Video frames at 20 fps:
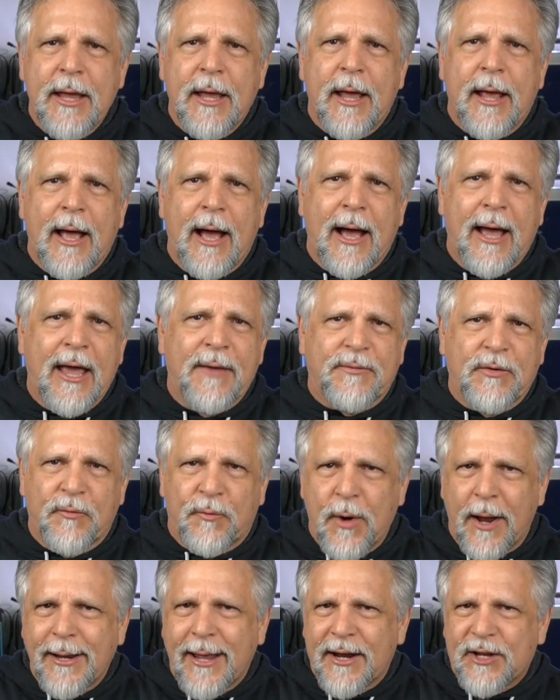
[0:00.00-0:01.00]
Uh, if you have
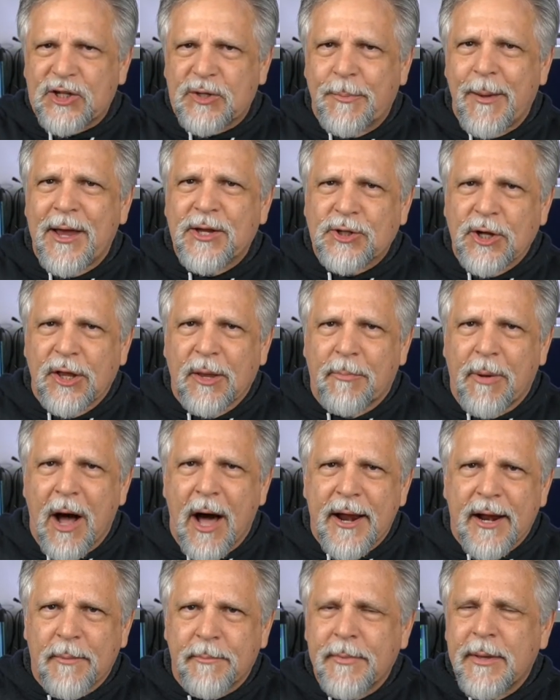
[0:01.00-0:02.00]
run out of space on the
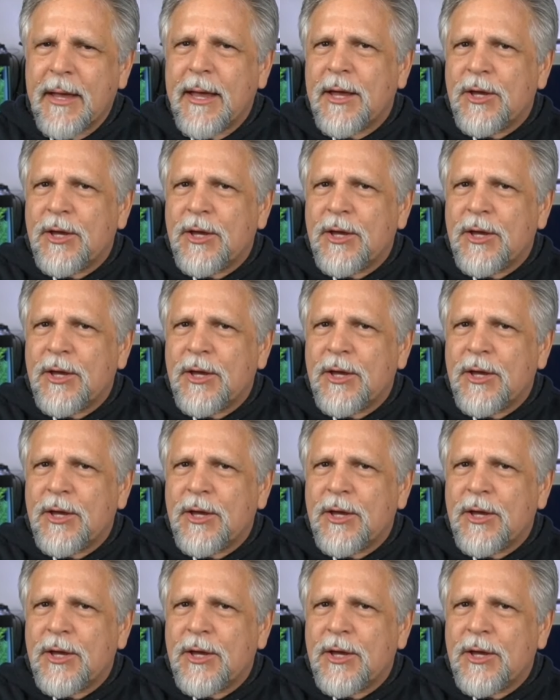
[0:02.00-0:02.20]
bottom,